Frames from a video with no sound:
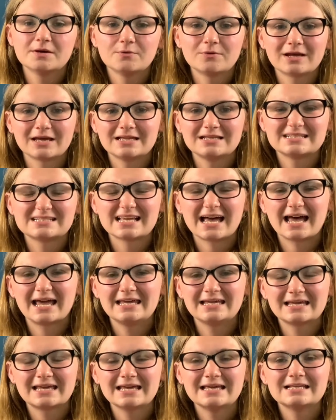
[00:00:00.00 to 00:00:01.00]

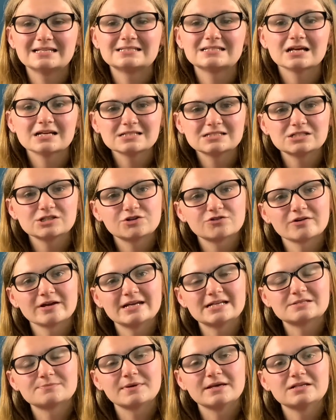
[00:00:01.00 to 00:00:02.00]
intake, it does decrease,
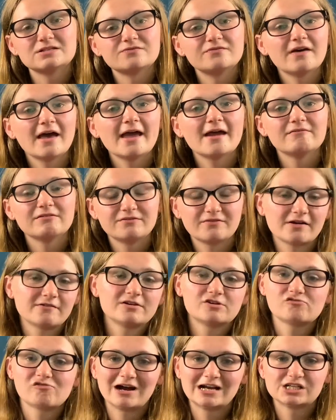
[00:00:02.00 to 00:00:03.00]
but it's very, very
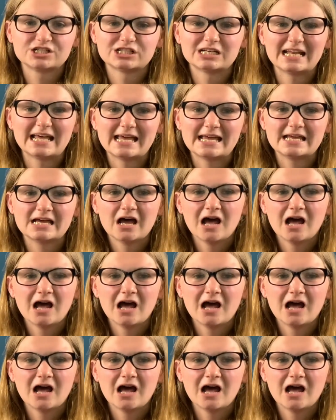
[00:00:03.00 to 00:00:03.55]
gradually